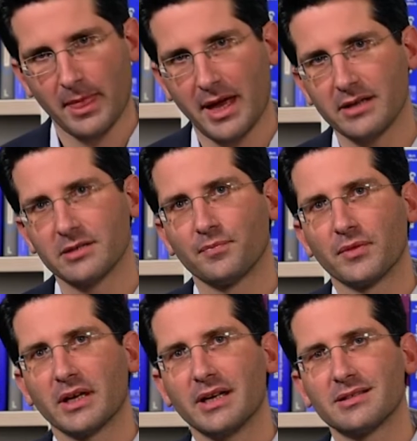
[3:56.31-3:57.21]
And
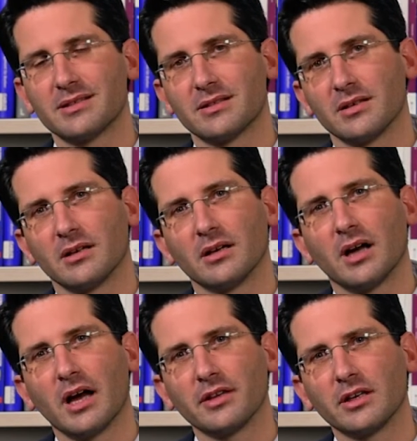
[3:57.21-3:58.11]
it's,
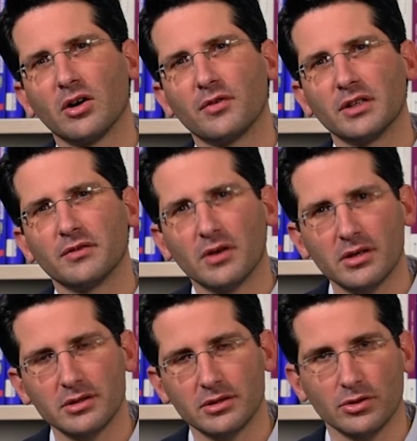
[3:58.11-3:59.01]
I think, of an
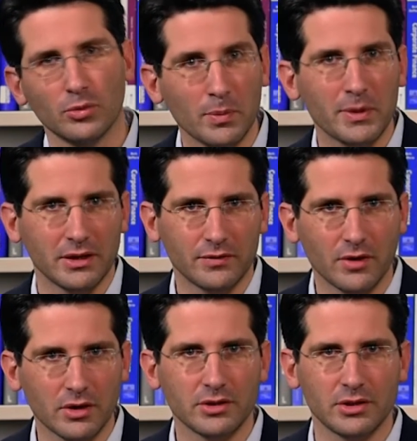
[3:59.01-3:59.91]
advantage, or it would be an
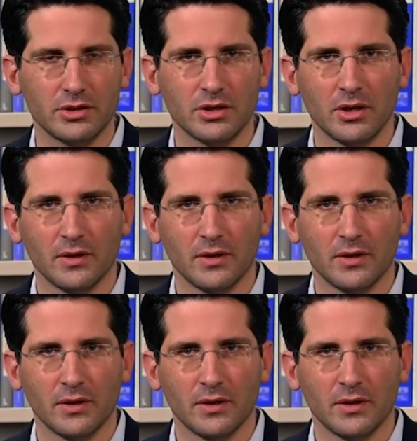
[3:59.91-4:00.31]
advantage